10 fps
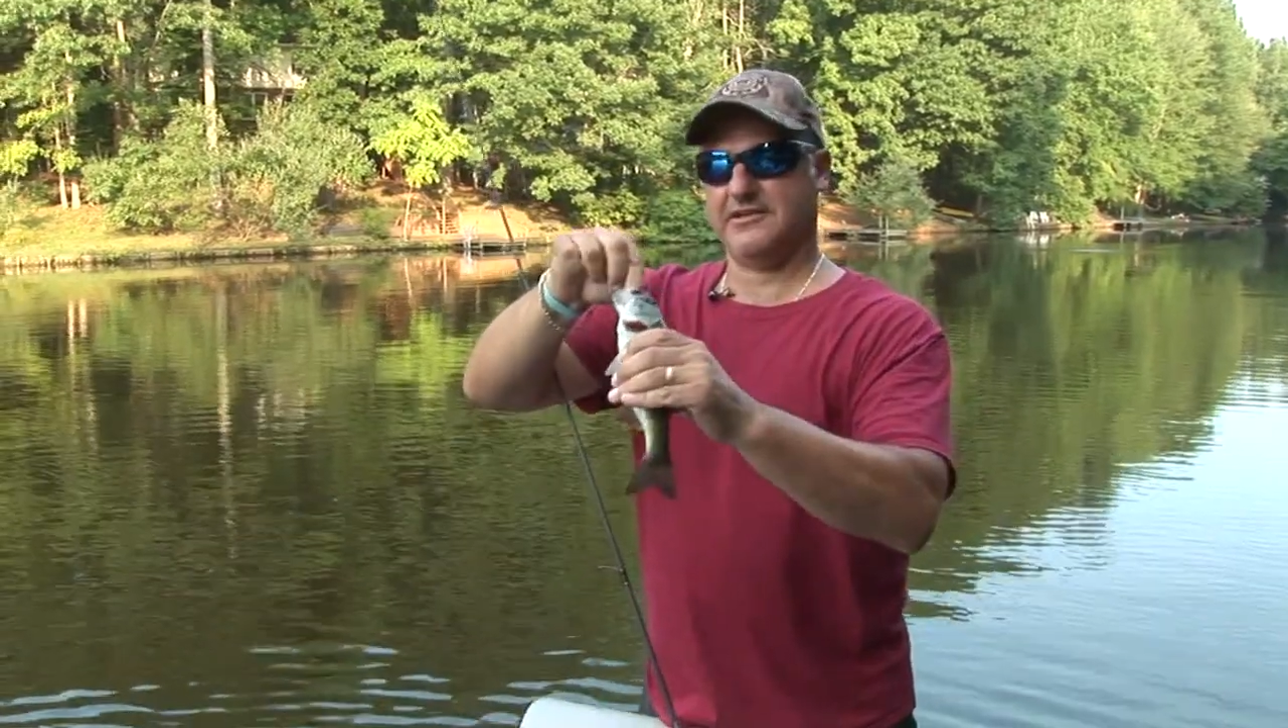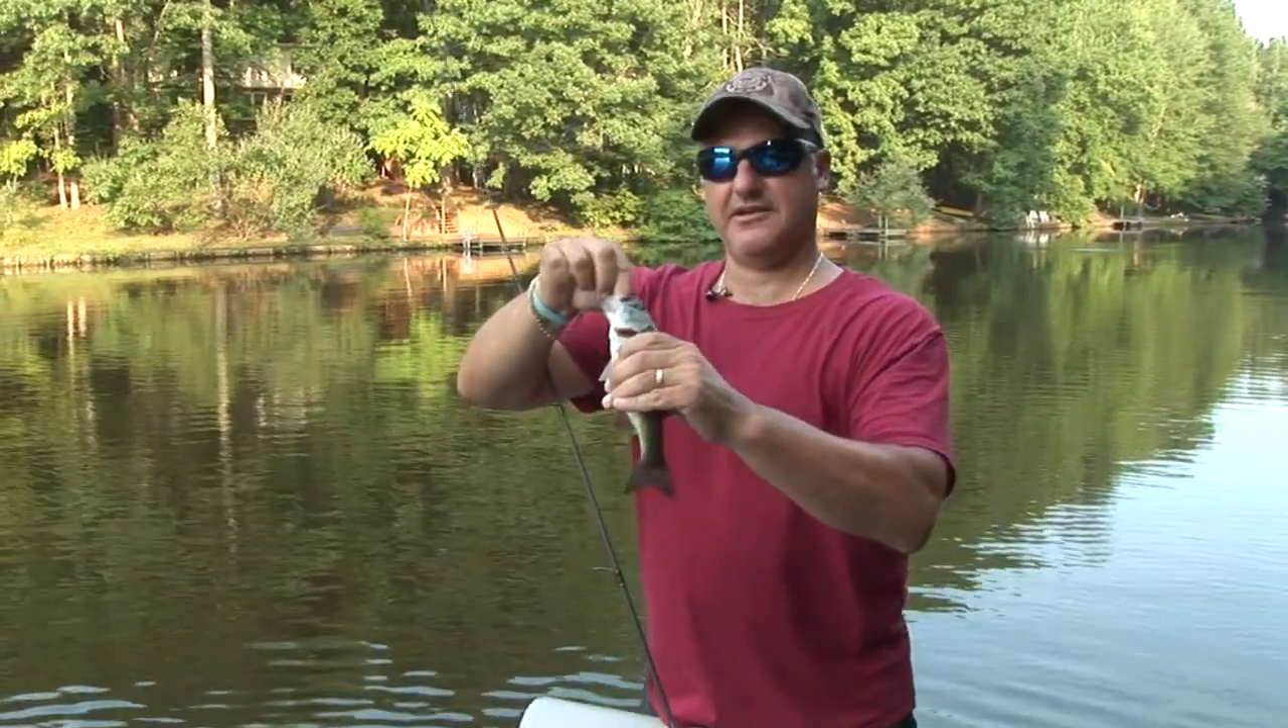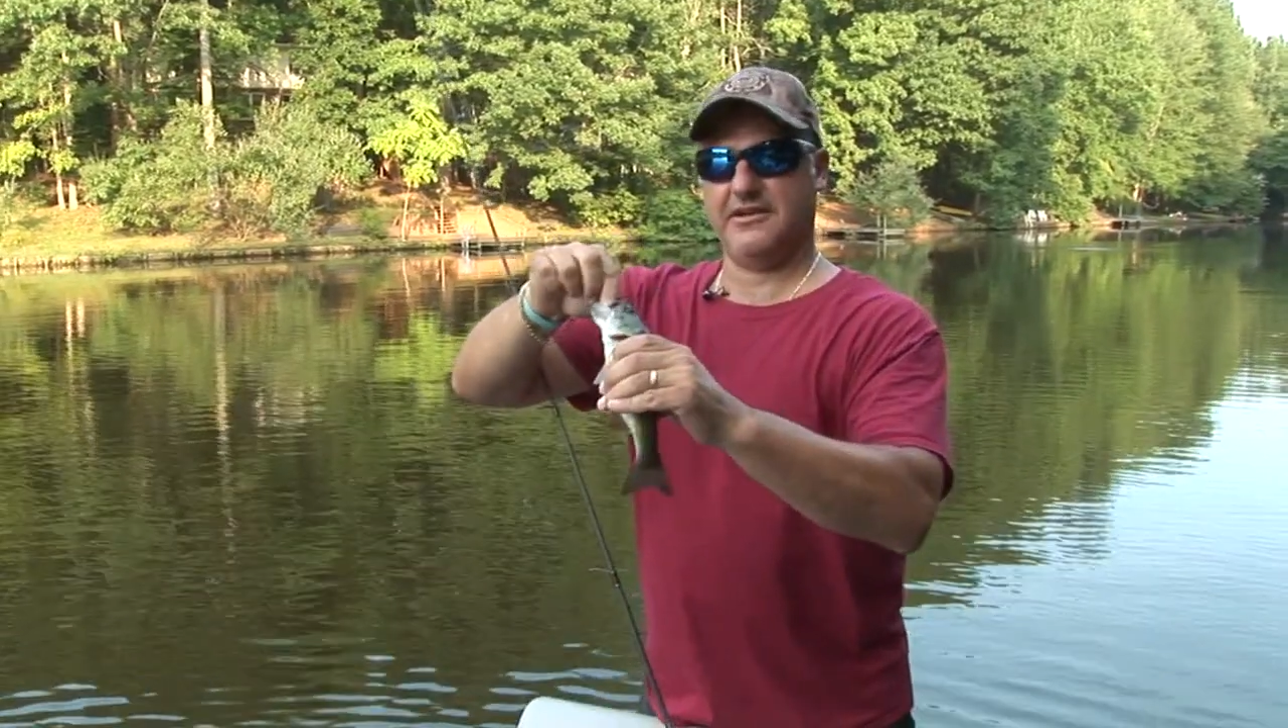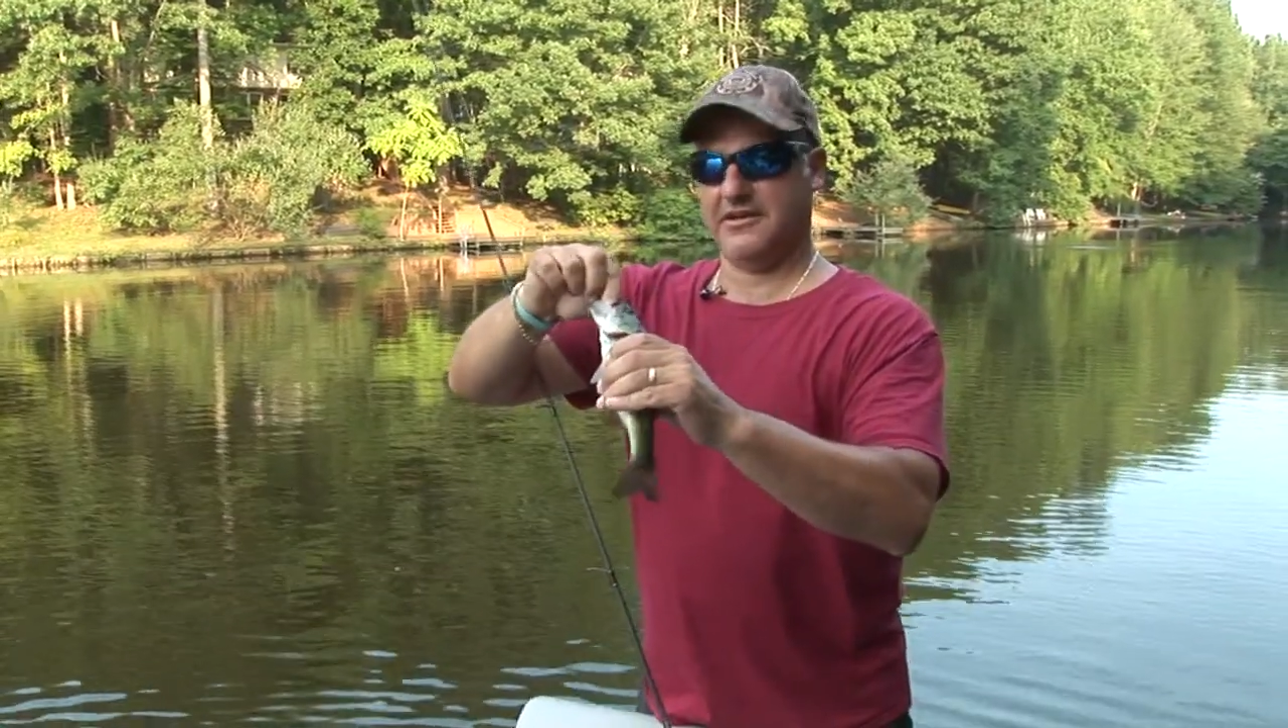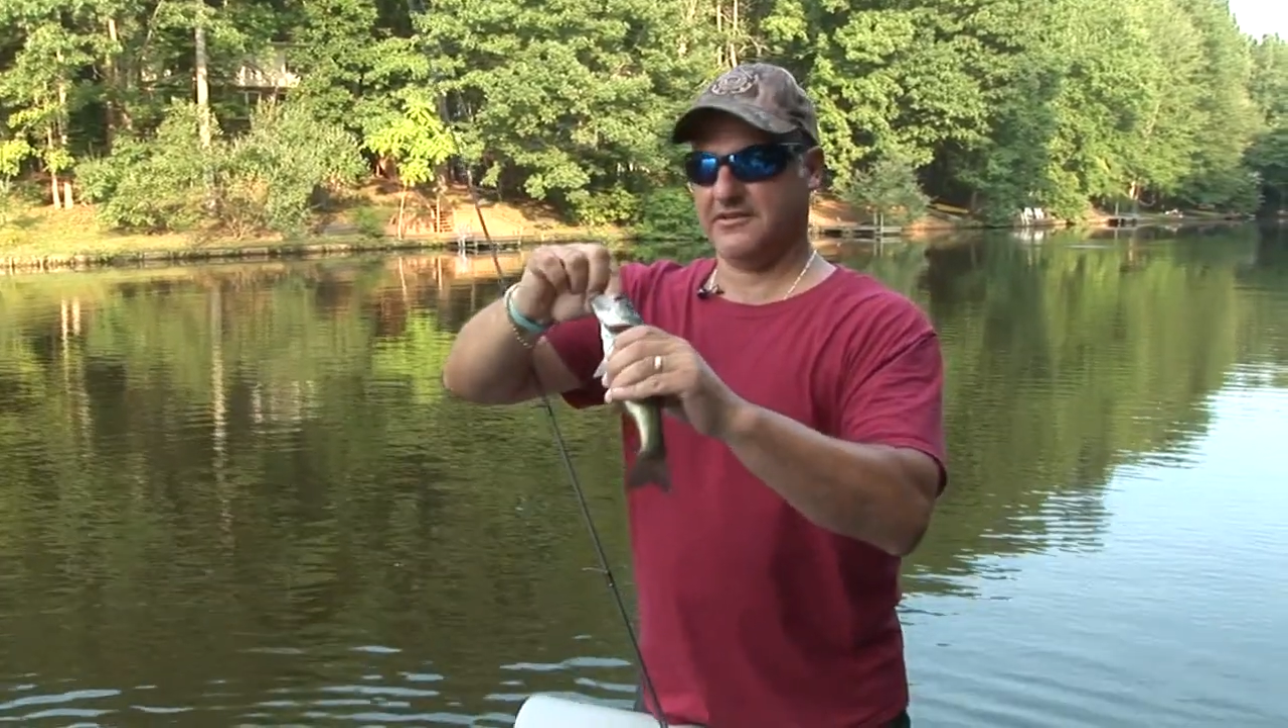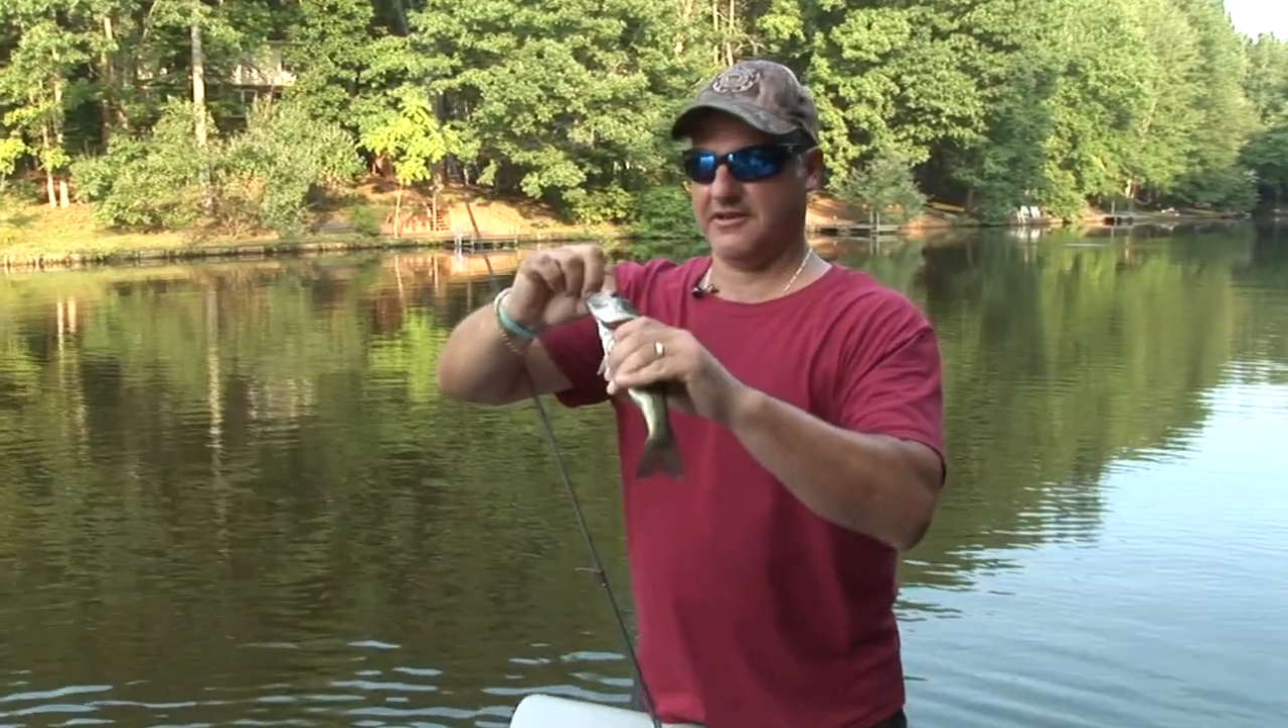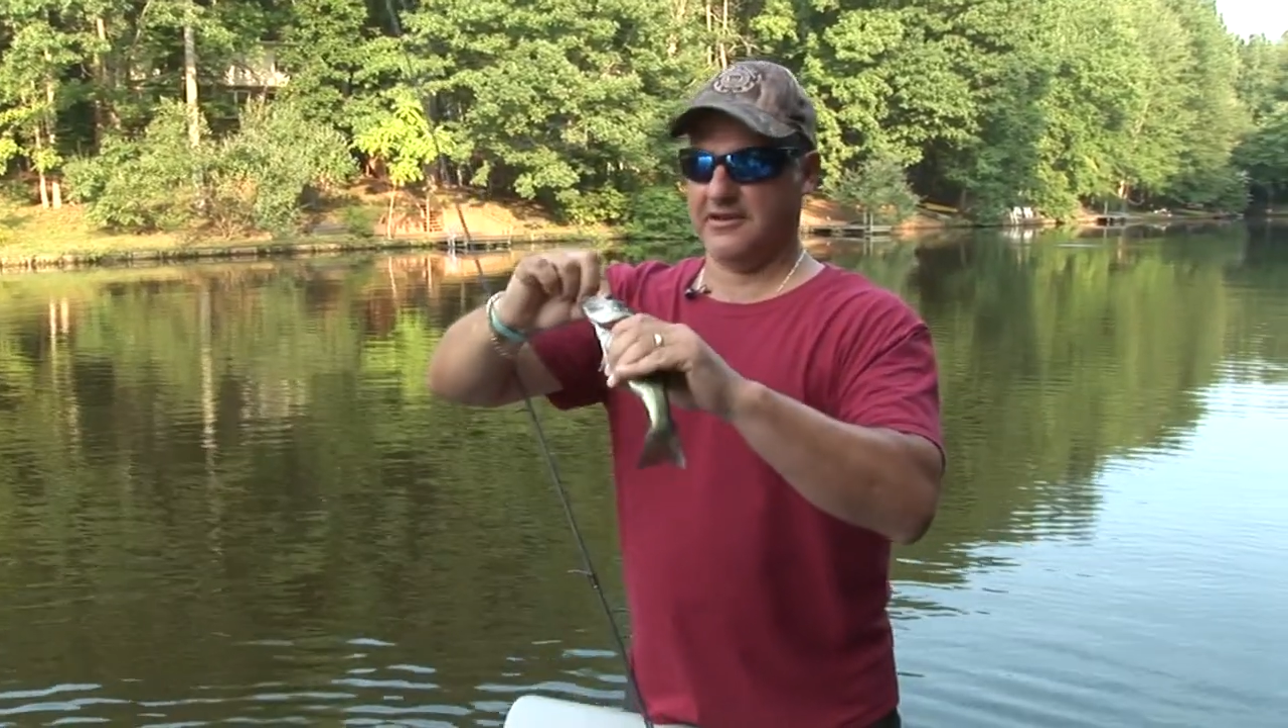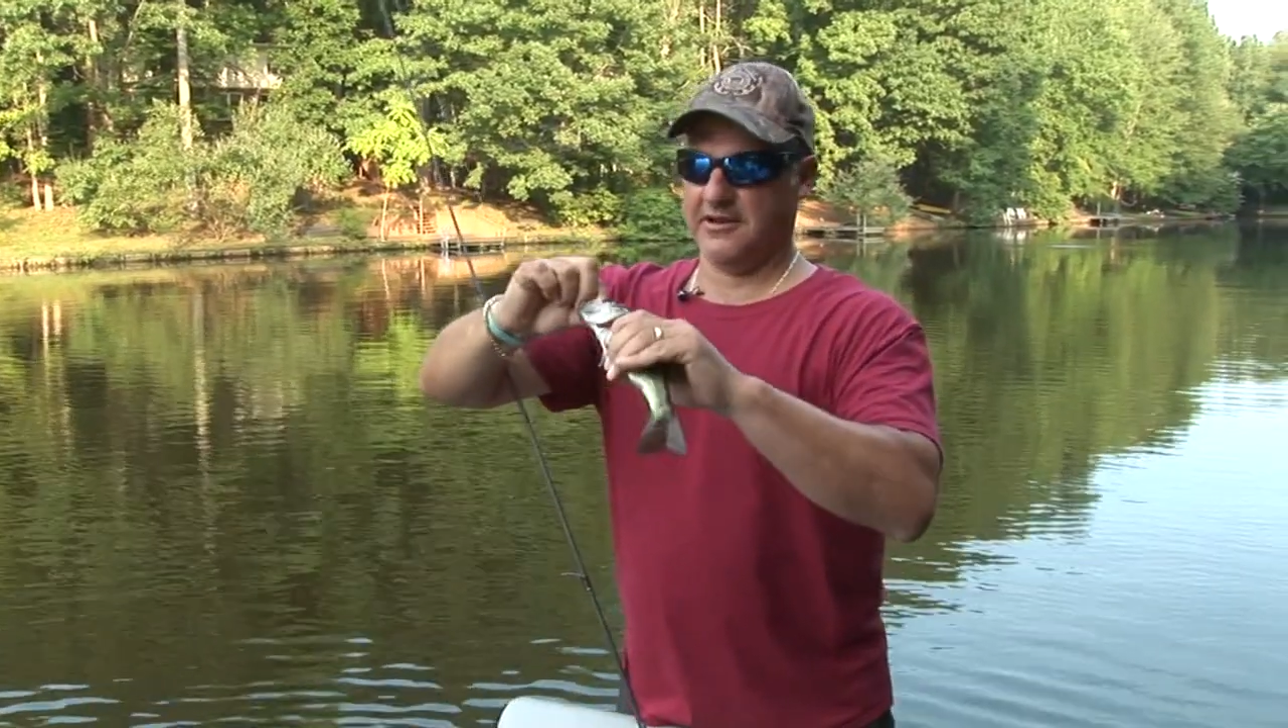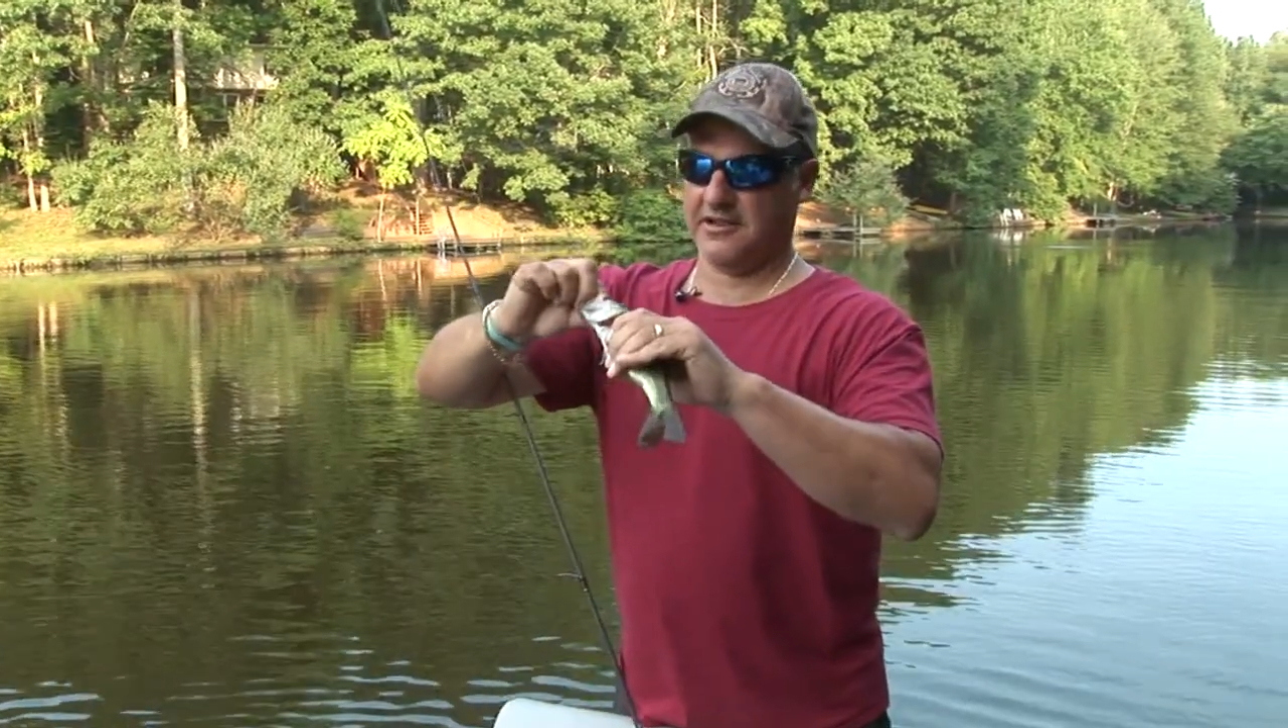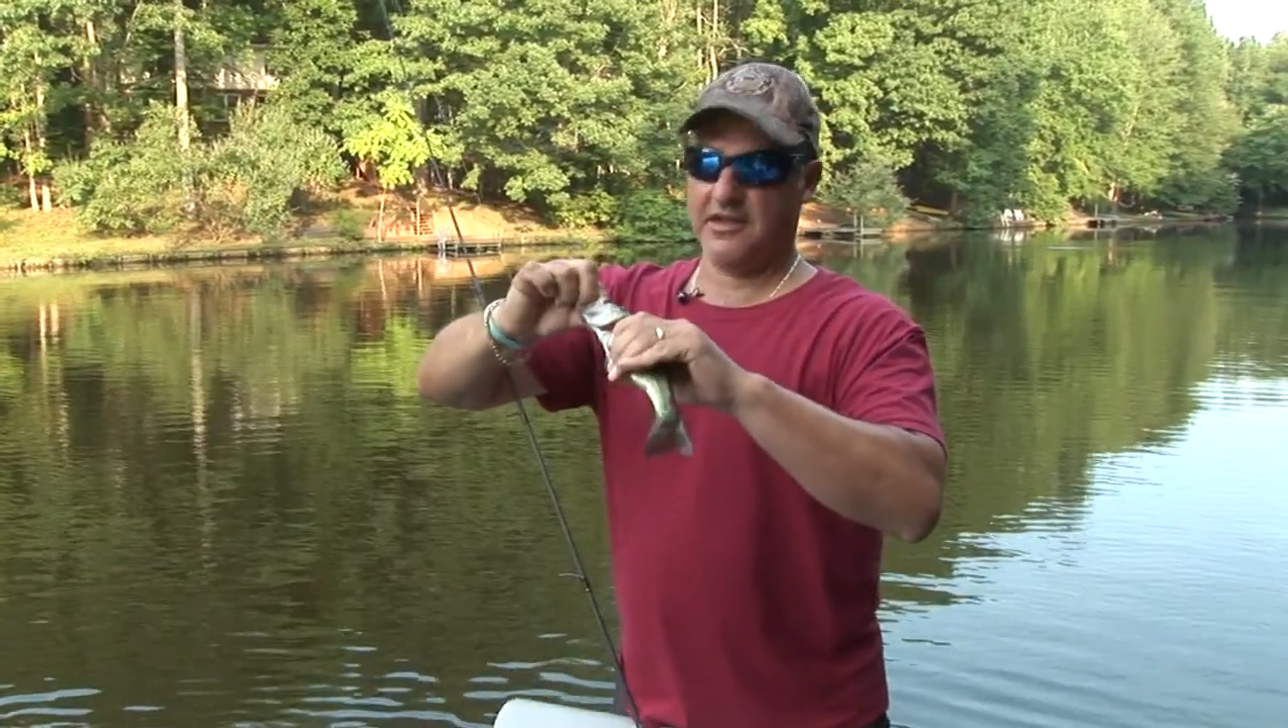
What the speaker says: as